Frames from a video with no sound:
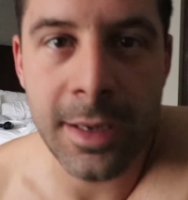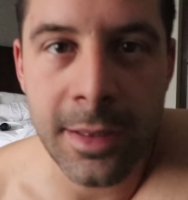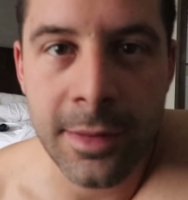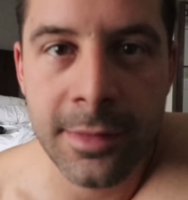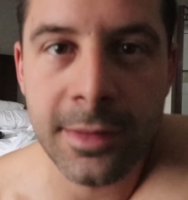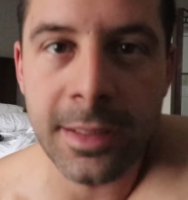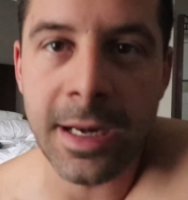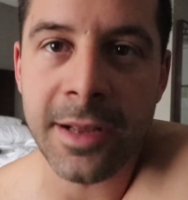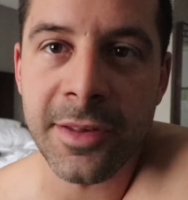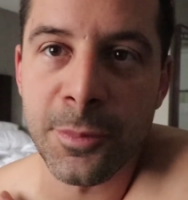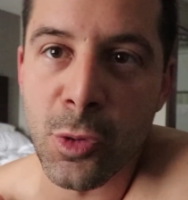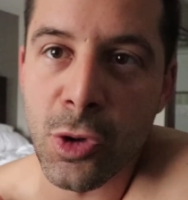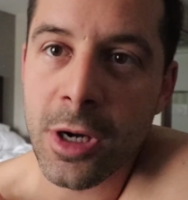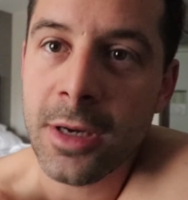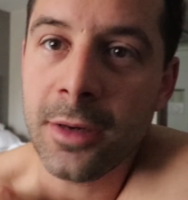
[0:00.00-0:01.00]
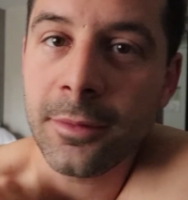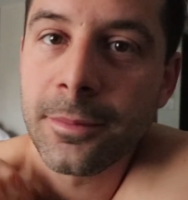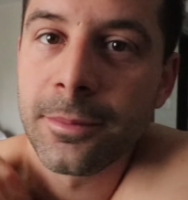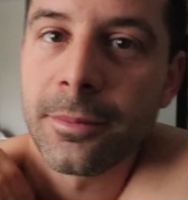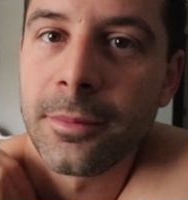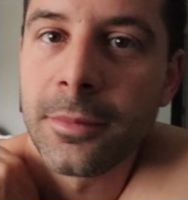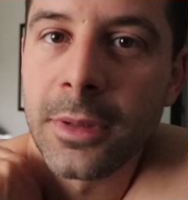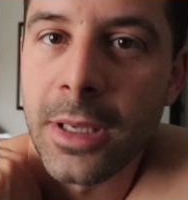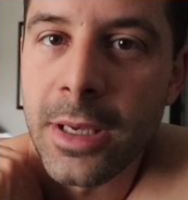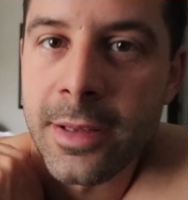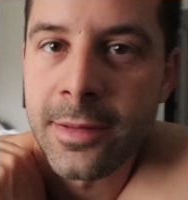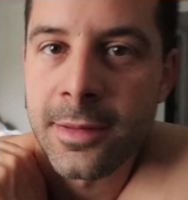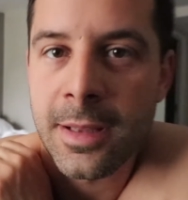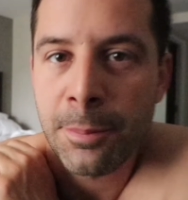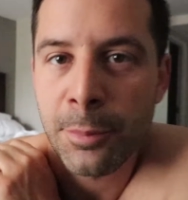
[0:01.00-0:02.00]
It's the next morning, and I
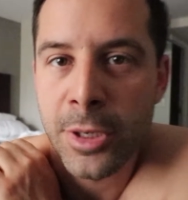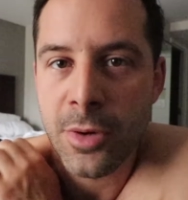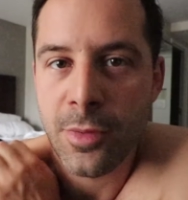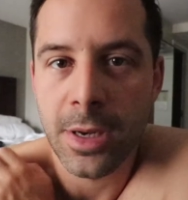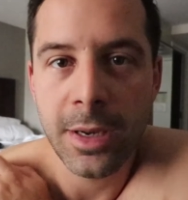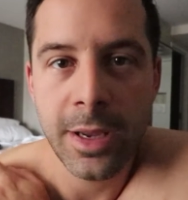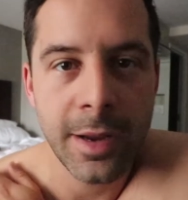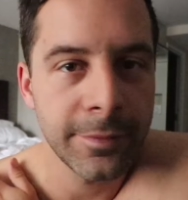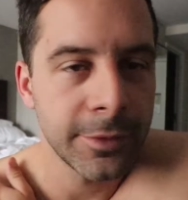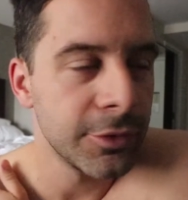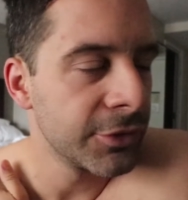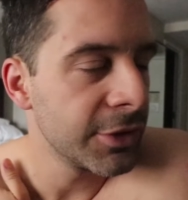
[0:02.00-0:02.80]
slept pretty well, I have to